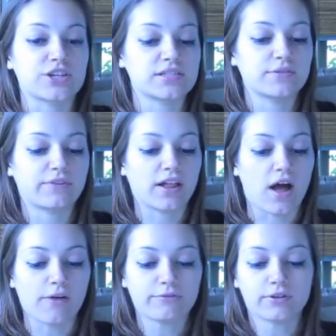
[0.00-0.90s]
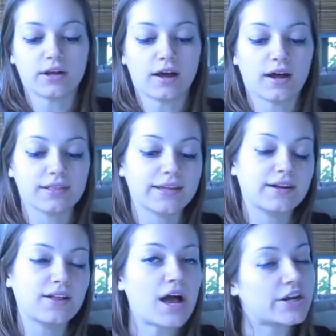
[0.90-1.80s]
Jessie fell off a
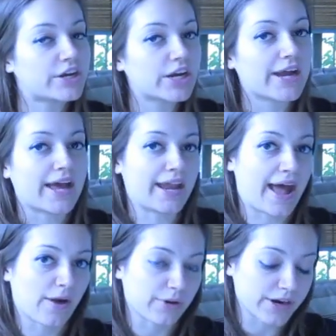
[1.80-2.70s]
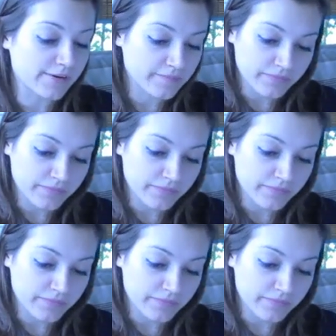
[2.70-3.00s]
little under an hour.